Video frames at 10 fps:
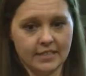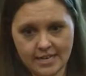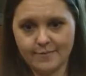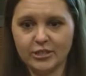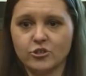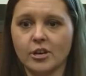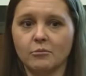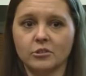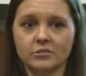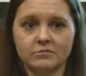then I'm in
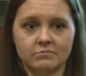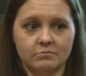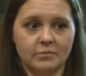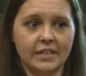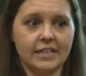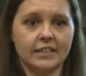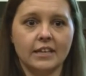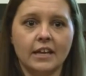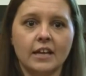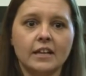trouble. But
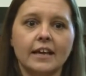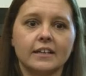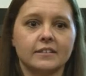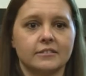like,